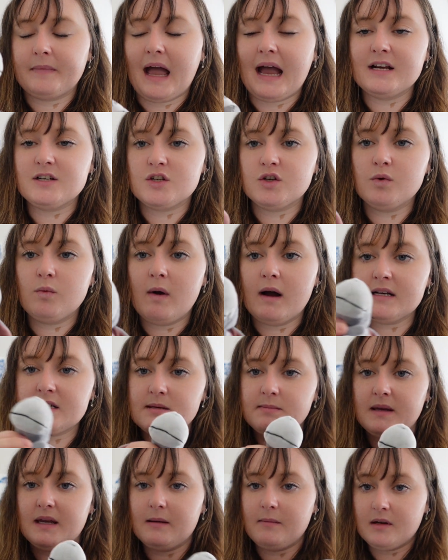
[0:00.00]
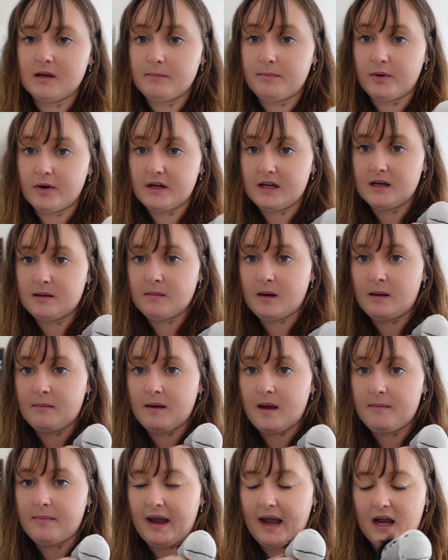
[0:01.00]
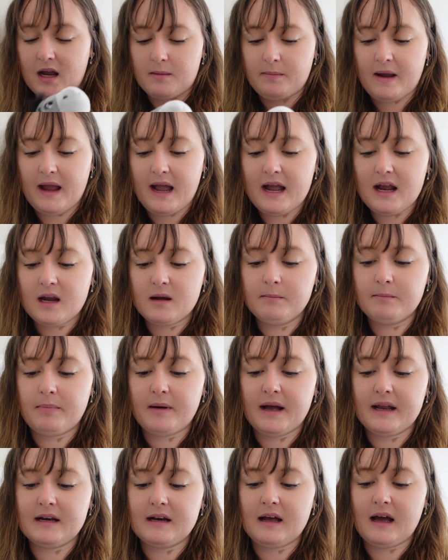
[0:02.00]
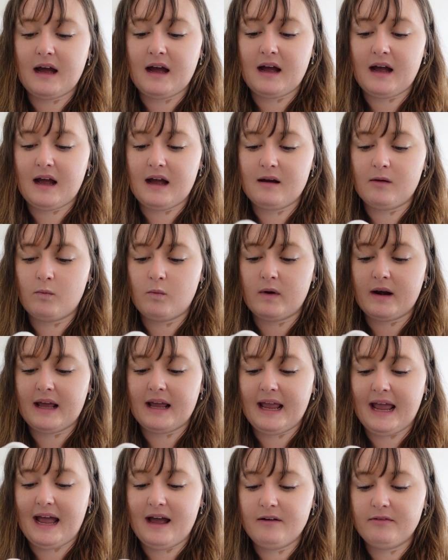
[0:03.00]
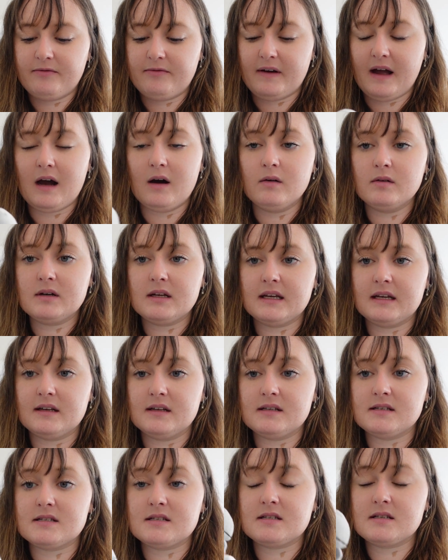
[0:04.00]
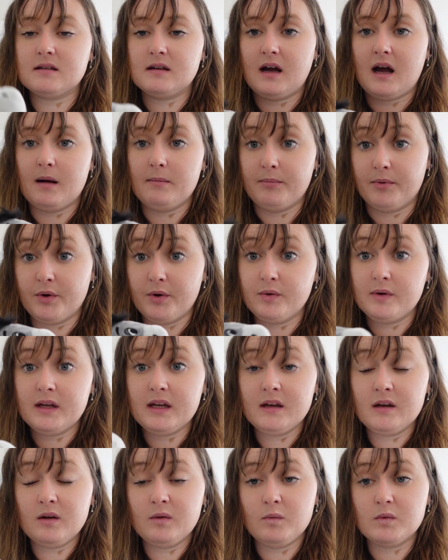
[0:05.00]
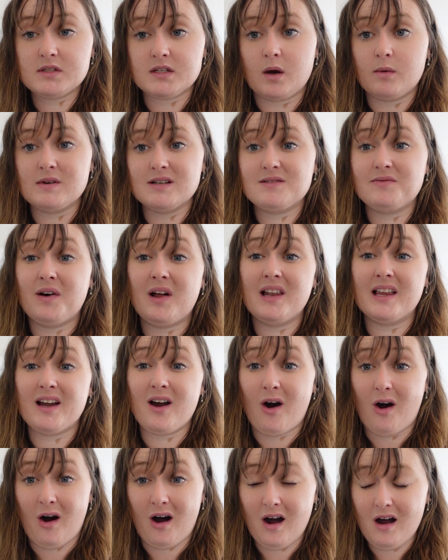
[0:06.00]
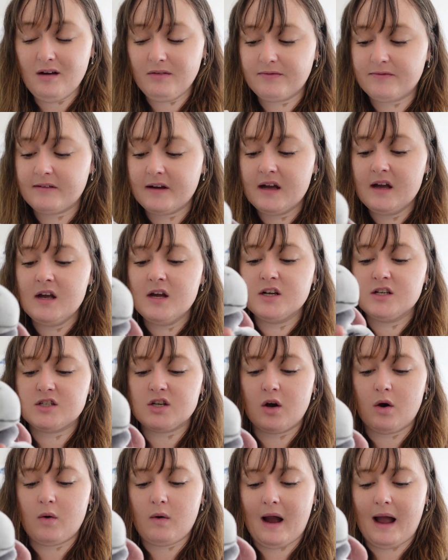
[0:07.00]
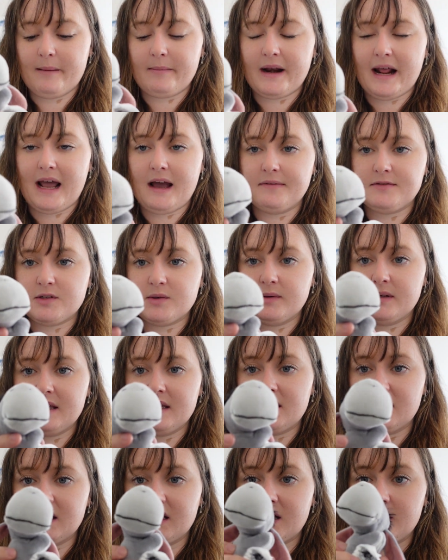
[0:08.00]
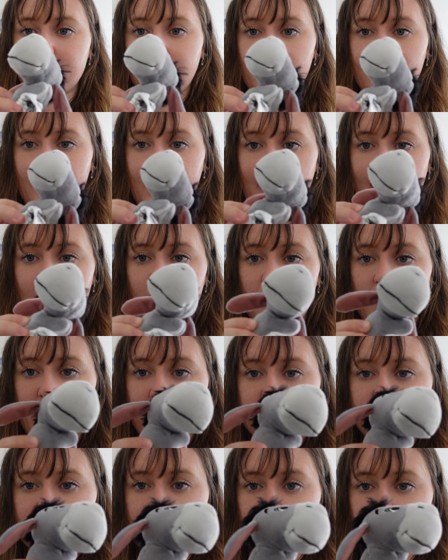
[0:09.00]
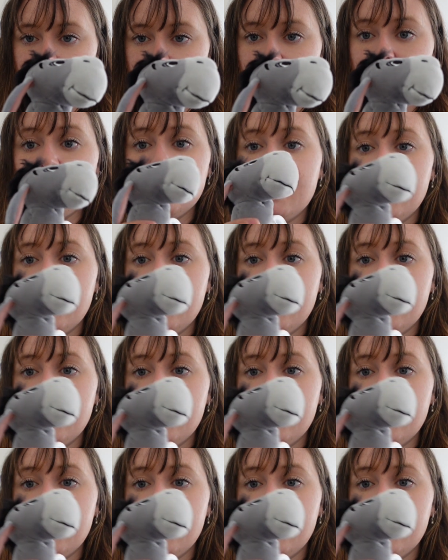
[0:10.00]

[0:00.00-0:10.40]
I do want to be able to put him on my backpack, but what I have found is Bruni was always falling off, so I'm gonna have to really think about how I can